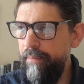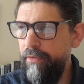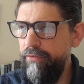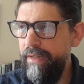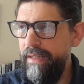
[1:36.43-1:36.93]

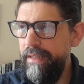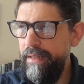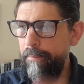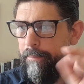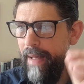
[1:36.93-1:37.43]

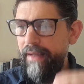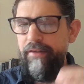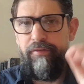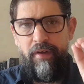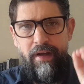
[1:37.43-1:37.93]
really
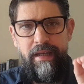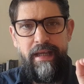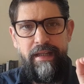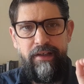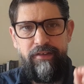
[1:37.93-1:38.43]
magnify
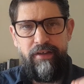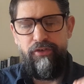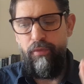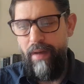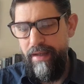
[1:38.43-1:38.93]
and
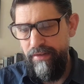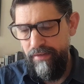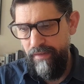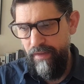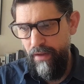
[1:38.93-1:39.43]
accentuate
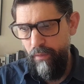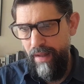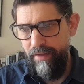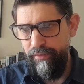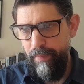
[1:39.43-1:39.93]
the whole
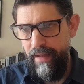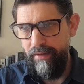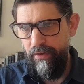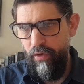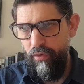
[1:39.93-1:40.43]

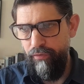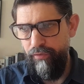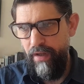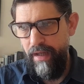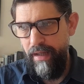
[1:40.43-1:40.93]
aspect of
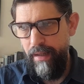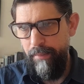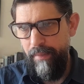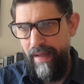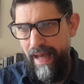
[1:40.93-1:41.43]

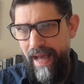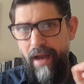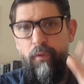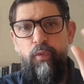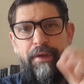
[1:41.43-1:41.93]

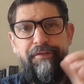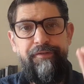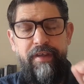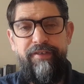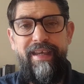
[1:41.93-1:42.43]
how we
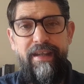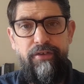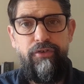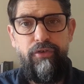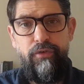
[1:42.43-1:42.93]
fit
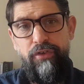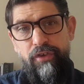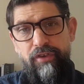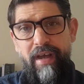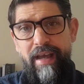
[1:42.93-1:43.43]
into
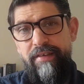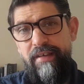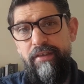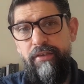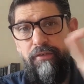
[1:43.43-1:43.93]

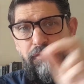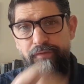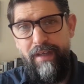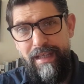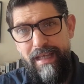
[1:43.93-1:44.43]
society's
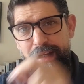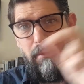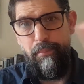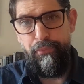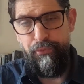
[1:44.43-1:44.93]

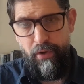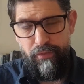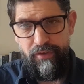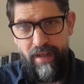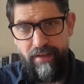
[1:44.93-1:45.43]
thinking
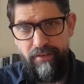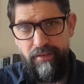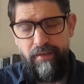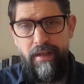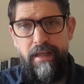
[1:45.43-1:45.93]

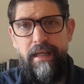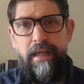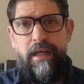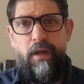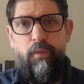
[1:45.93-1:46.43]
process,
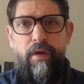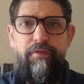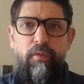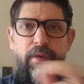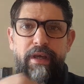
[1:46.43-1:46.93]

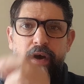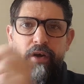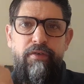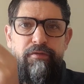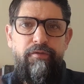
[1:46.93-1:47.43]
whether we
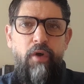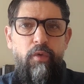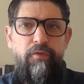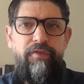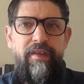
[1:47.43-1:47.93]
are
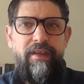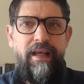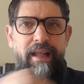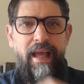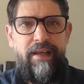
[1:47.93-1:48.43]
involved in the
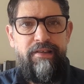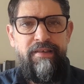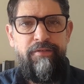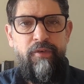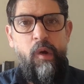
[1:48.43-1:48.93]

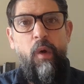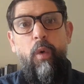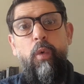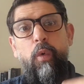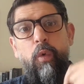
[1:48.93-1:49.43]
collective
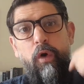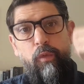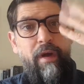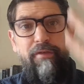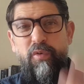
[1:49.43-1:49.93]
or
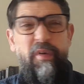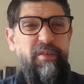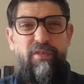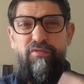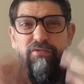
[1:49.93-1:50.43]
whether we
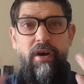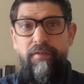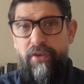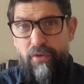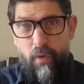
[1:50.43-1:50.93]
would
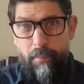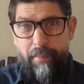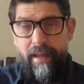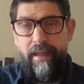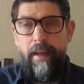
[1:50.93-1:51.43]
rather not
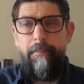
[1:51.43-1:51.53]
be.